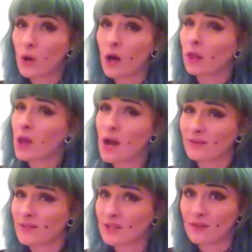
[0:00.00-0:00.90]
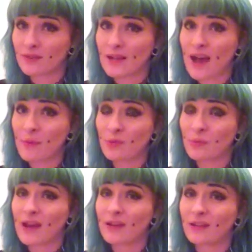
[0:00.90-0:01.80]
a lot of stuff has happened,
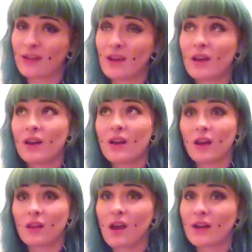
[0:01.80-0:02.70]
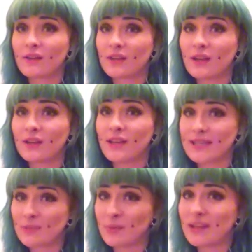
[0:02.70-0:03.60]
man, and a lot of it
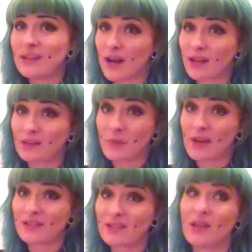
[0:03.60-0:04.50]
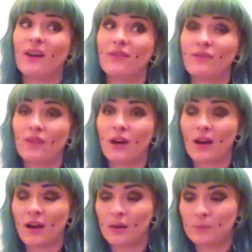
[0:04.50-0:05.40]
has been not the best stuff.
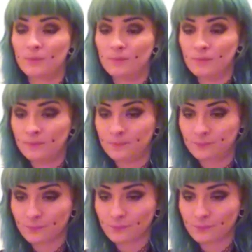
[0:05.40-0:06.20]
Um,